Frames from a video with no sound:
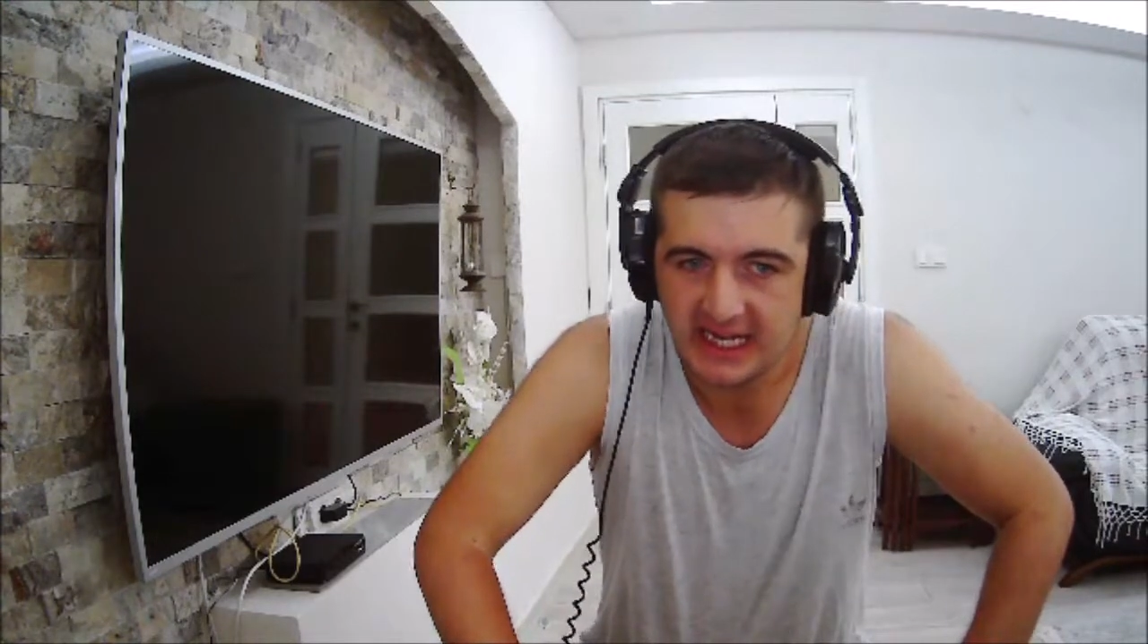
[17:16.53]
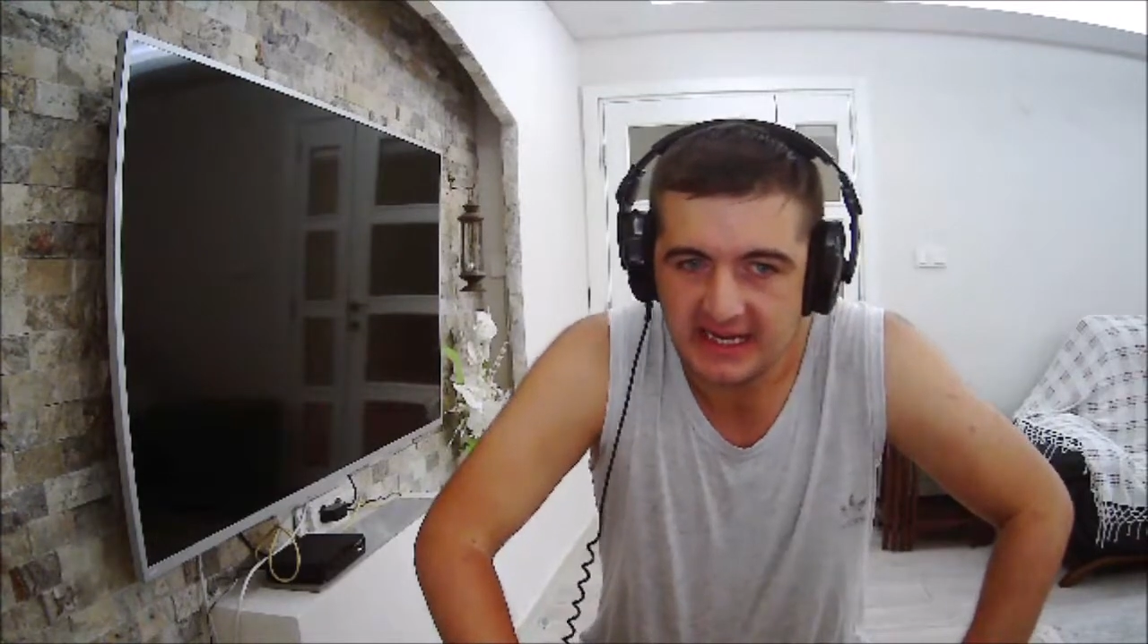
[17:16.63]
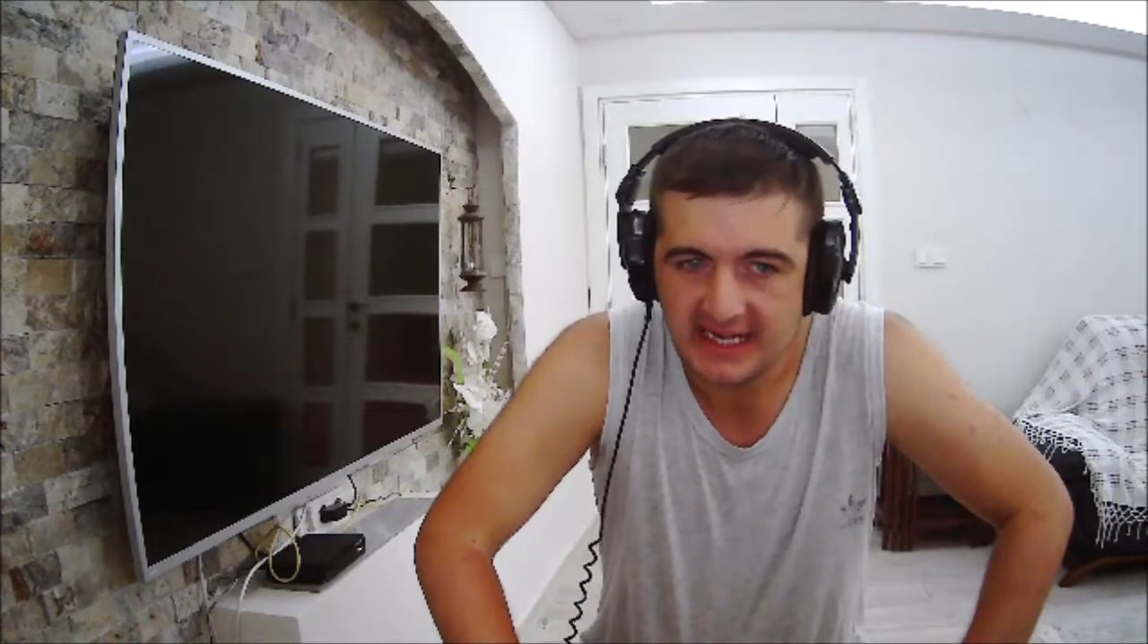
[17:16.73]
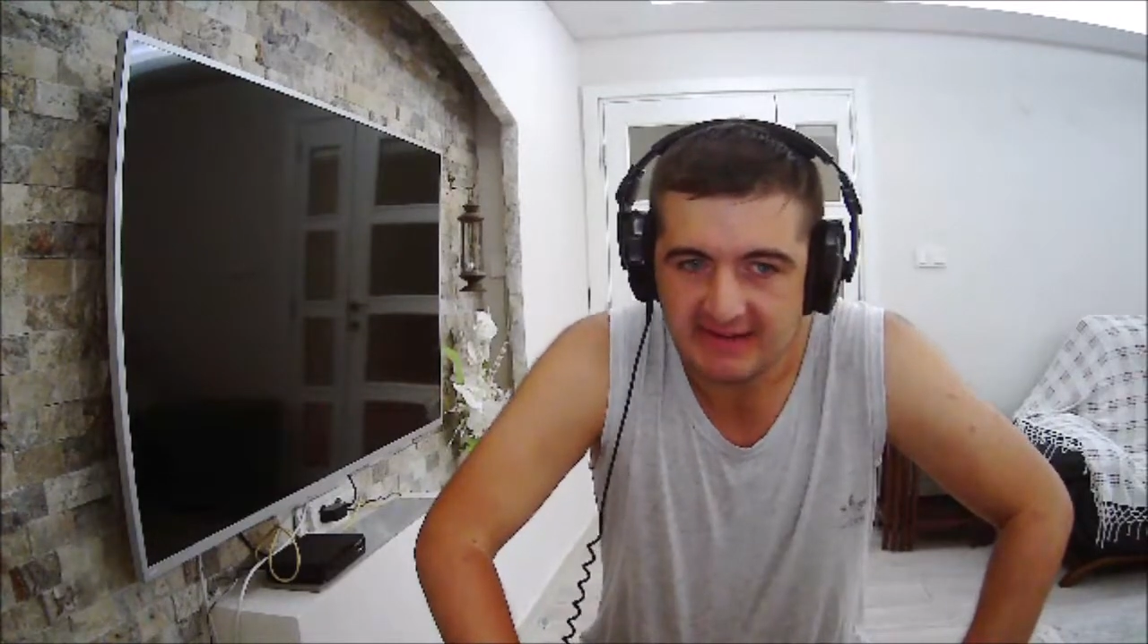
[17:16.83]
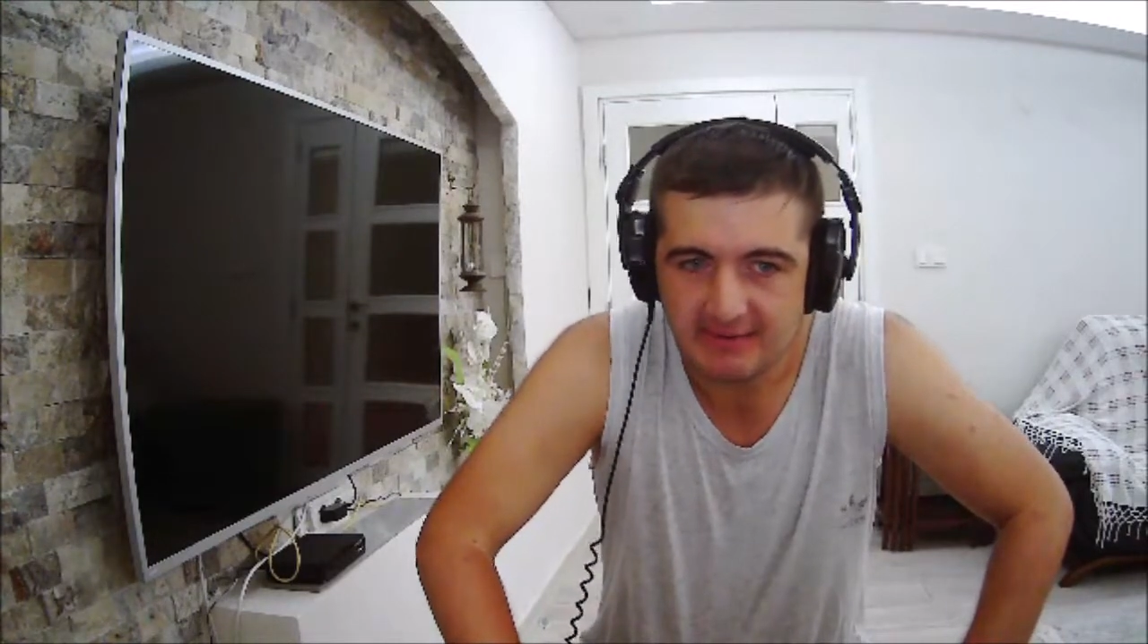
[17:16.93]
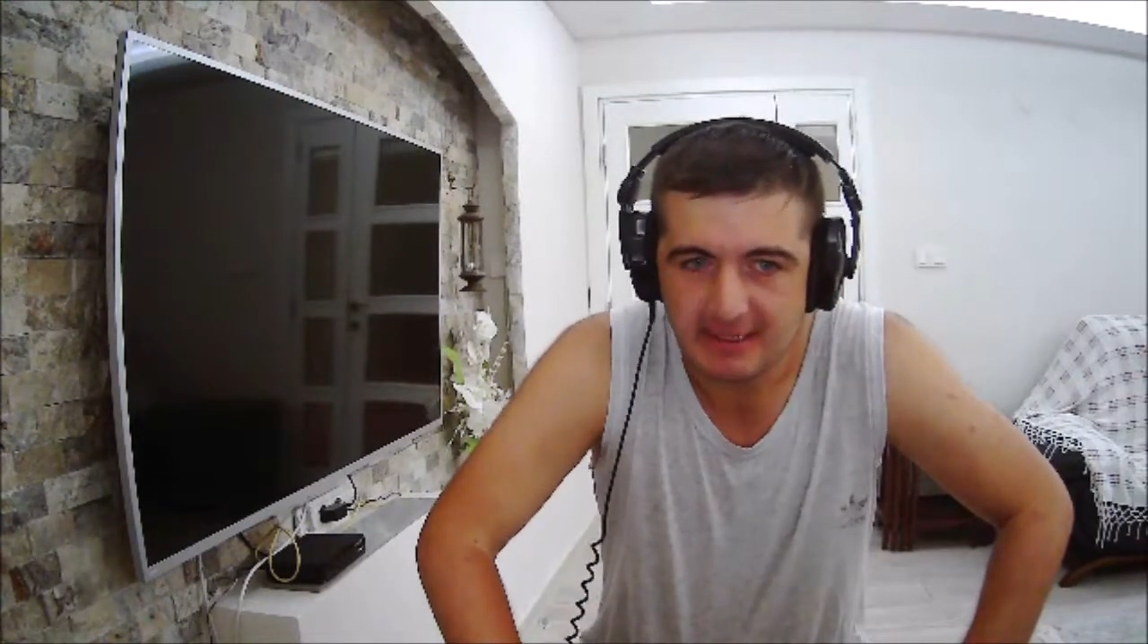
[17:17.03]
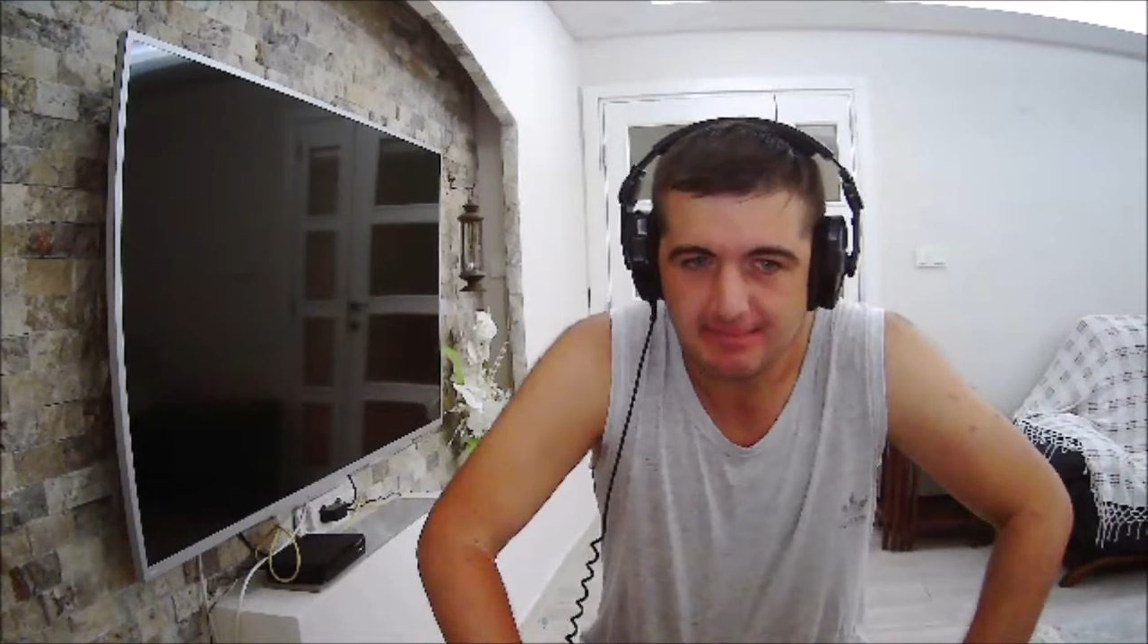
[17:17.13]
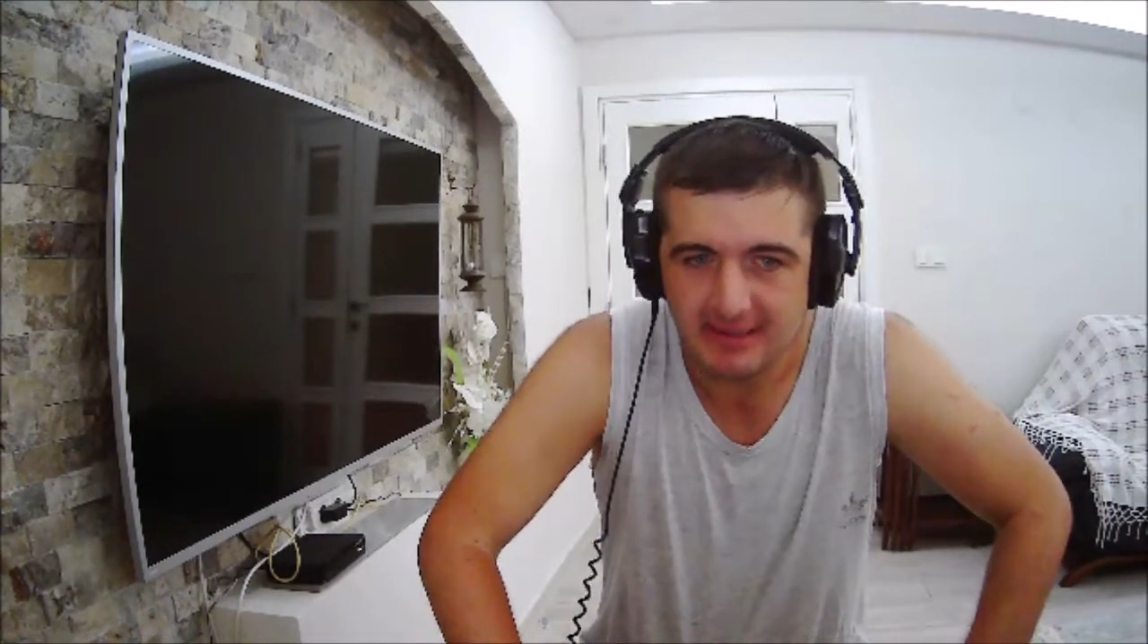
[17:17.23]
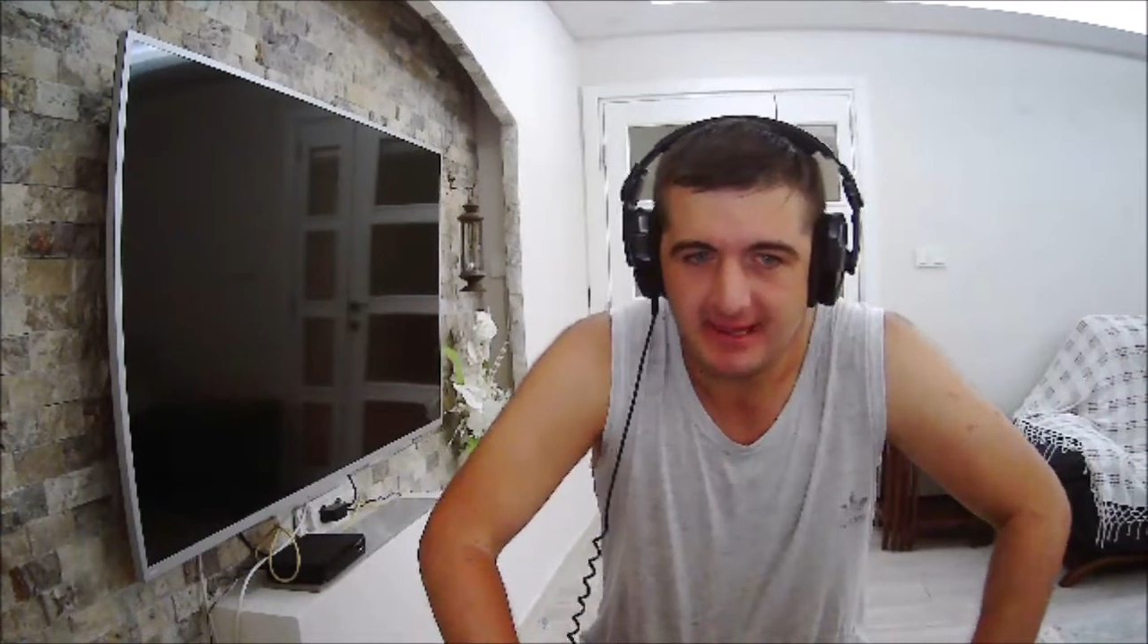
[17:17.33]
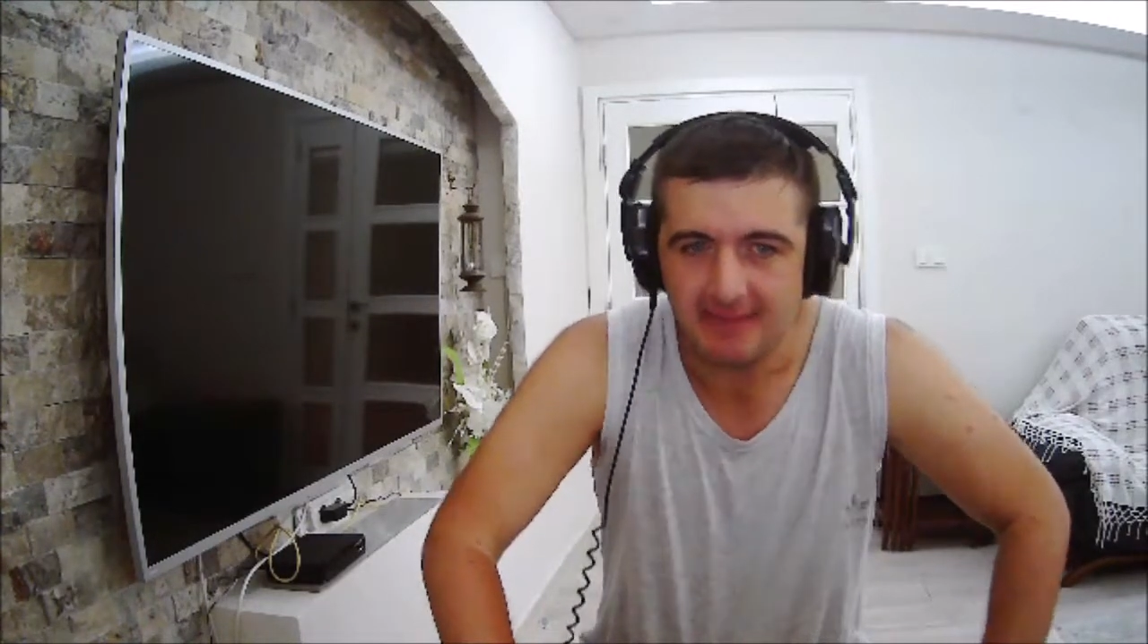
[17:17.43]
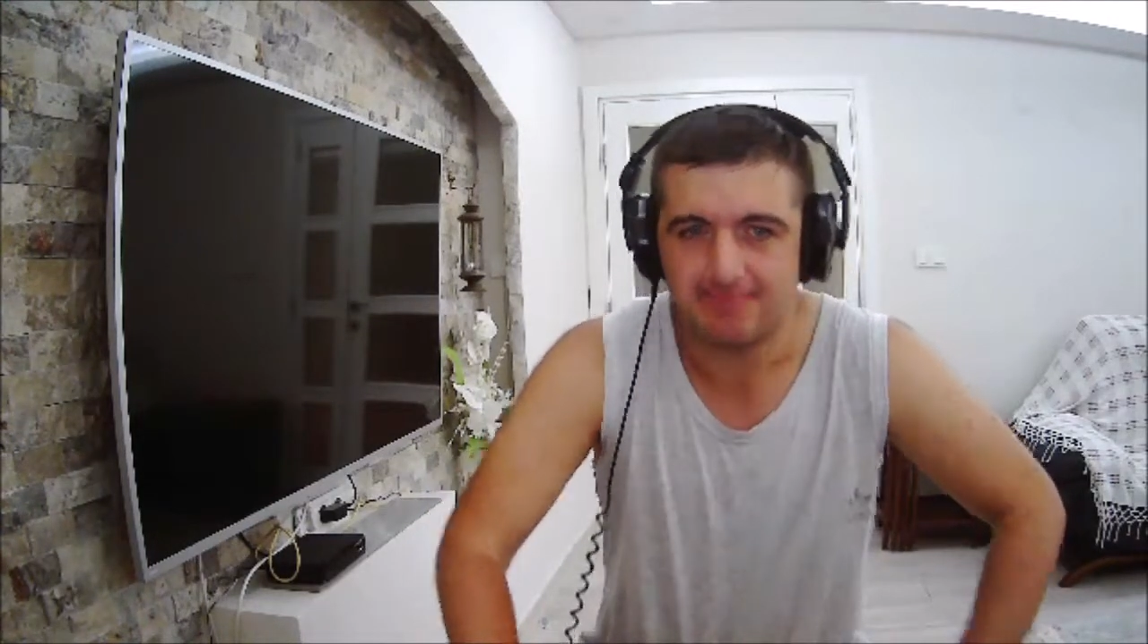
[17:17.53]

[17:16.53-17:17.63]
never made me laugh.